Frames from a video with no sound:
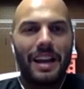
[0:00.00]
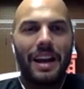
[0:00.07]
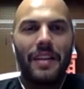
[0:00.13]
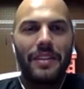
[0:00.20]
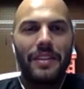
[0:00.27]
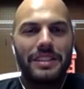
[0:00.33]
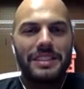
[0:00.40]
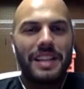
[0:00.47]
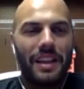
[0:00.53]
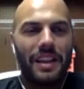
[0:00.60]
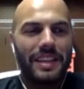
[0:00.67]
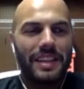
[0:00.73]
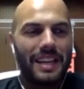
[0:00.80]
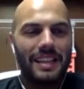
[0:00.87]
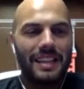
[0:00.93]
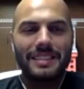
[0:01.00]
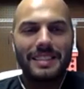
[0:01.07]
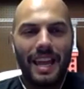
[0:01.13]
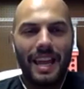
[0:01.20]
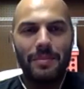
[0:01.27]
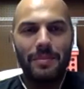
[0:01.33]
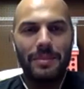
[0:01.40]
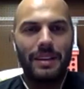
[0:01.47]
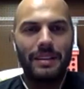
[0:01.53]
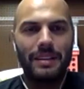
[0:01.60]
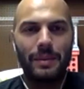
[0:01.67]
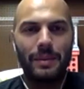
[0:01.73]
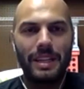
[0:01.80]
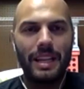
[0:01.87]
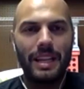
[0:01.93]
There's nothing on tape that
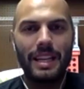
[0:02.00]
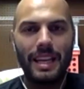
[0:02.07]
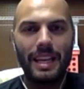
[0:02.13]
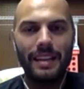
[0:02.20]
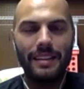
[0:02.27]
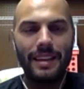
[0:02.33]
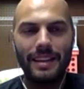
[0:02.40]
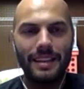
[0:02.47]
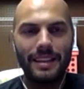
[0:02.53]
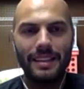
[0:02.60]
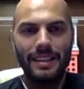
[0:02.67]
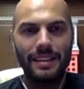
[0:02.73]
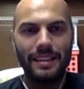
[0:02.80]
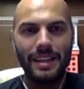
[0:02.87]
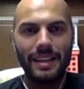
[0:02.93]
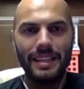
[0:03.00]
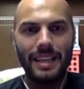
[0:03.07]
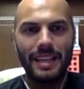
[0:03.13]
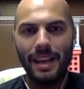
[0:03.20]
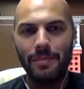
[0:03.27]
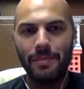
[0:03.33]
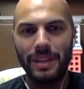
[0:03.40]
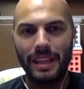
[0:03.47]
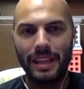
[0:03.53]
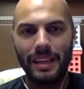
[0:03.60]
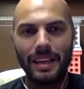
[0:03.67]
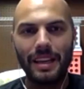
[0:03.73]
would indicate that he can't be.